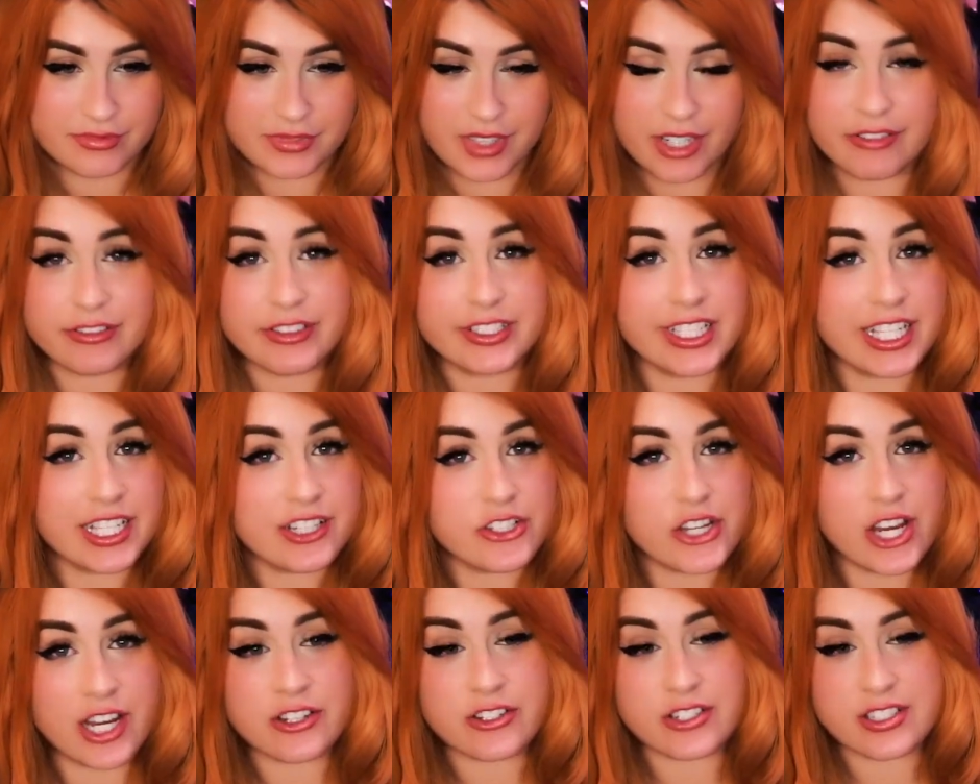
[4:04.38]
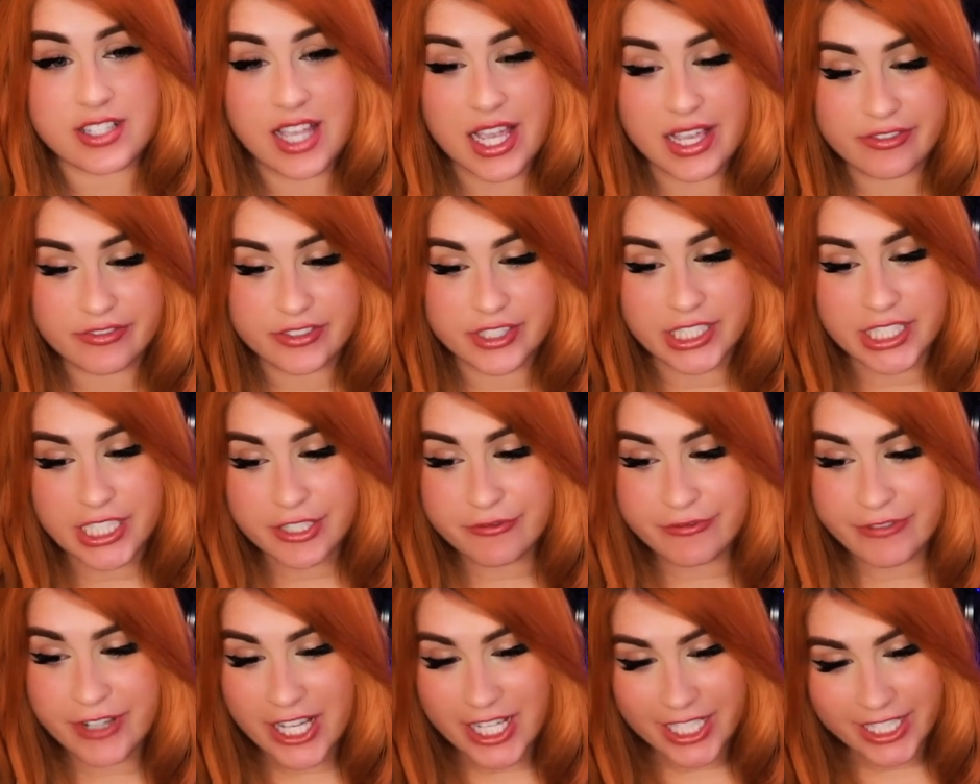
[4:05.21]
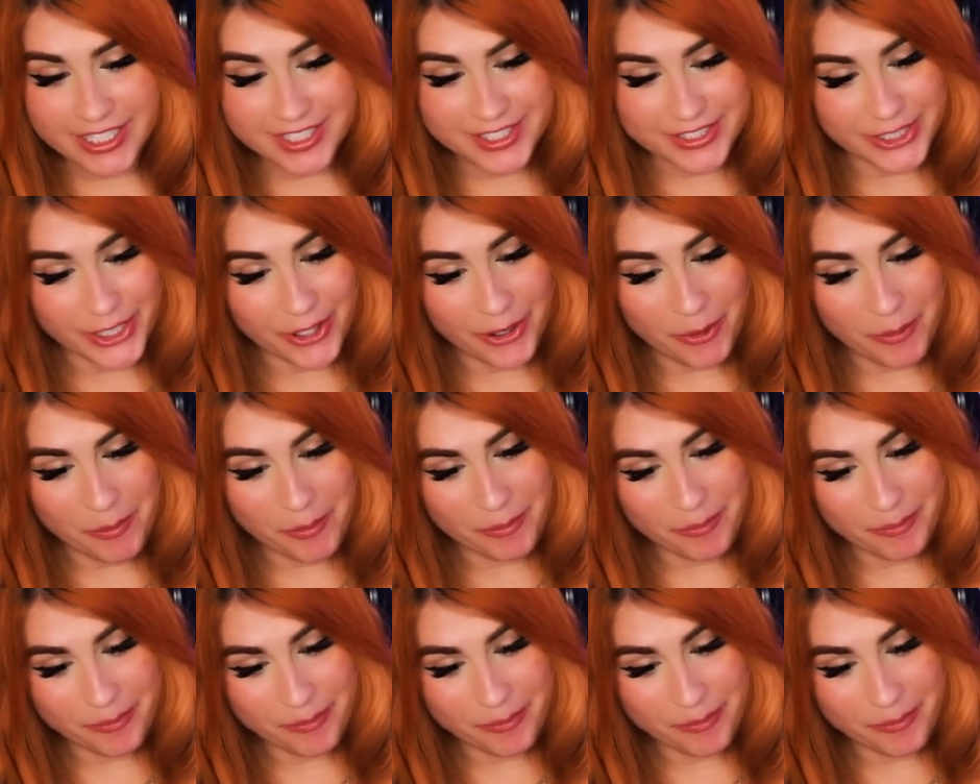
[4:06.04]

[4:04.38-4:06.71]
Everything changes after you fuck, so.